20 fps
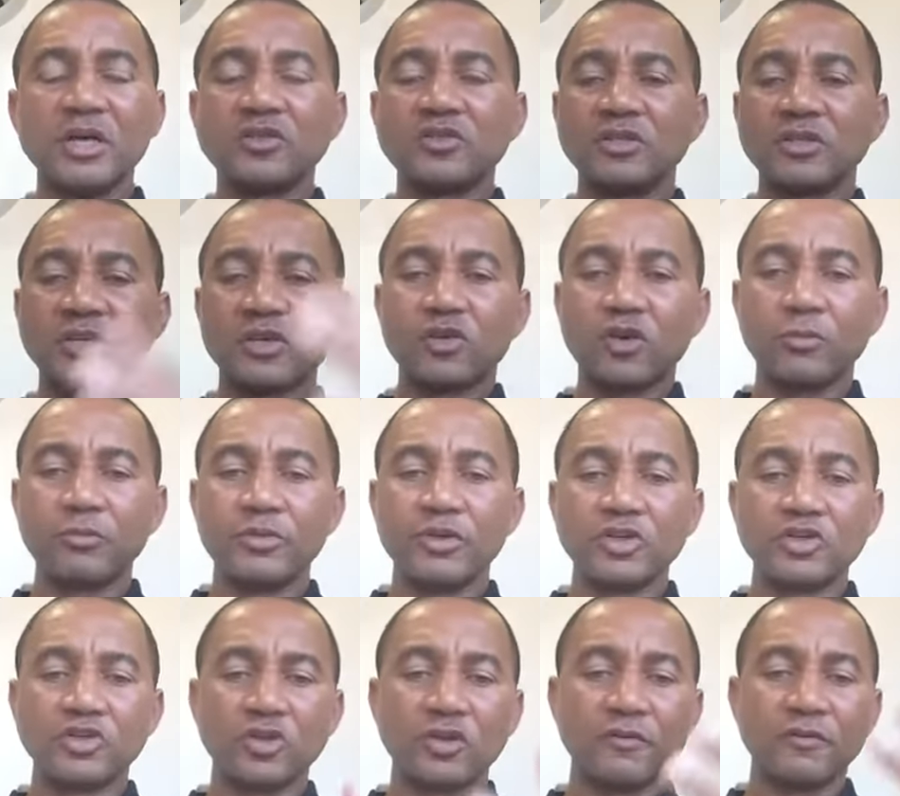So it's a
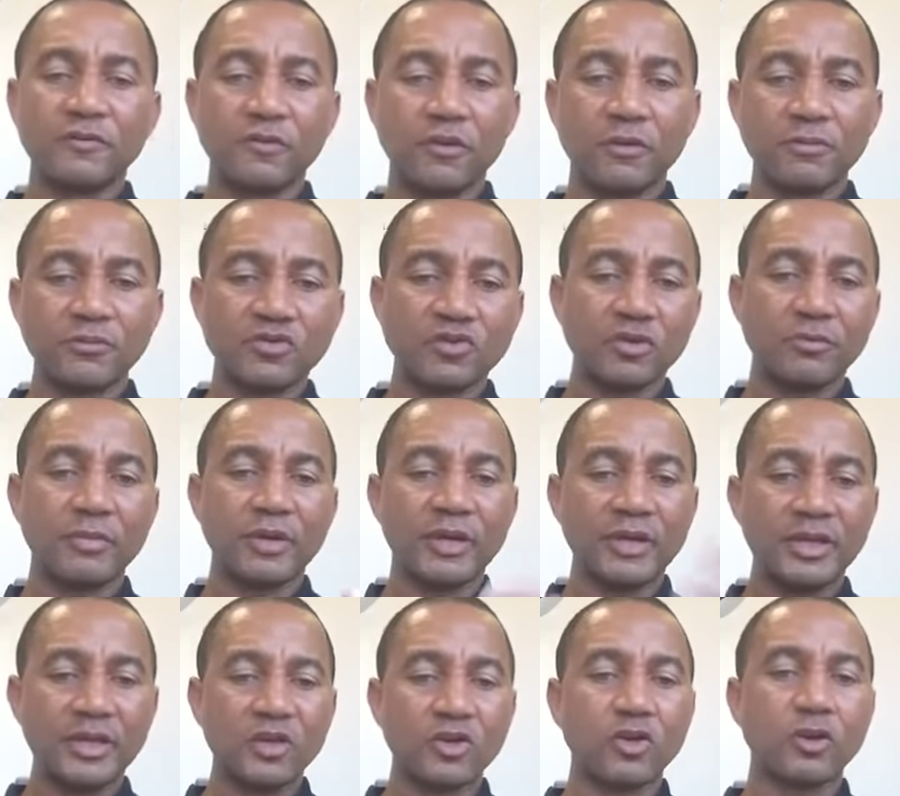combination of lump sum
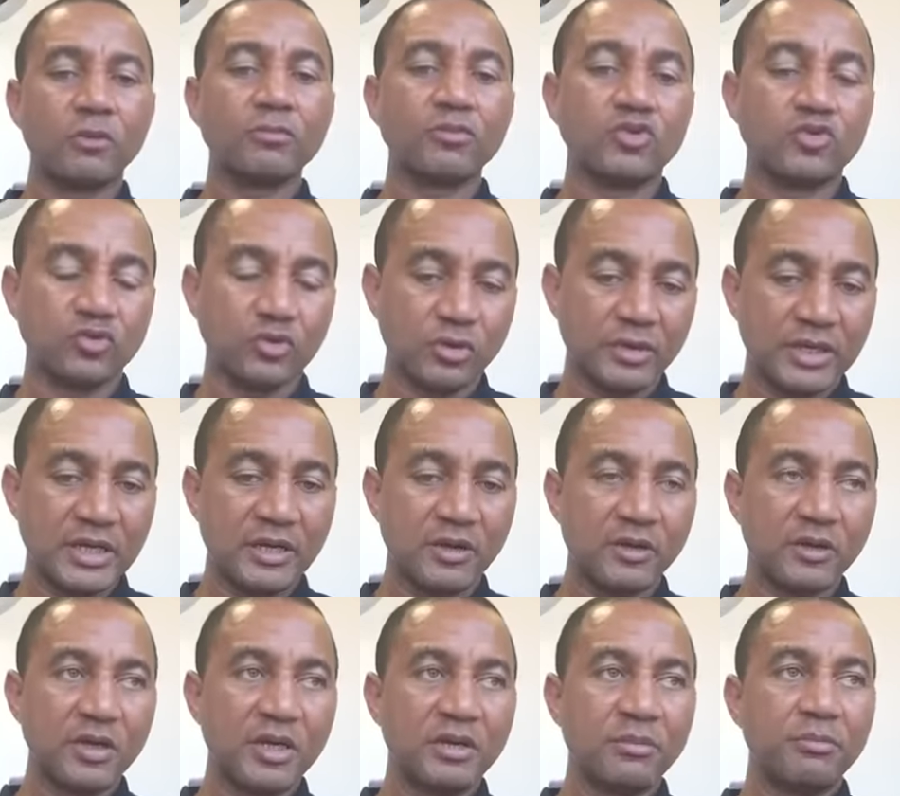and income
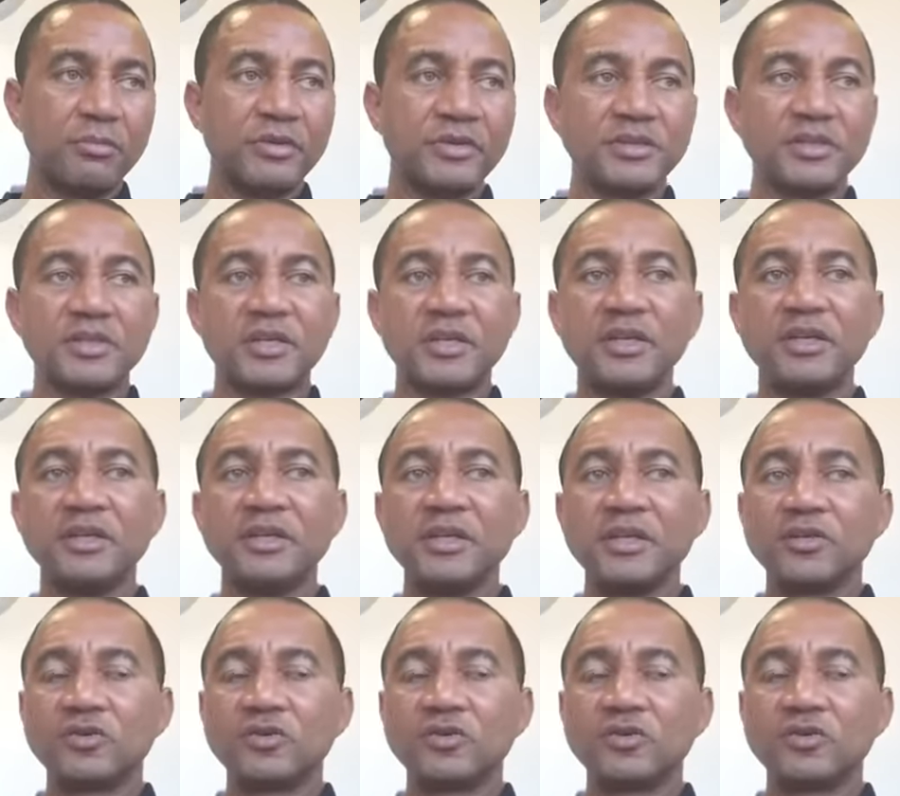drawdown, basically.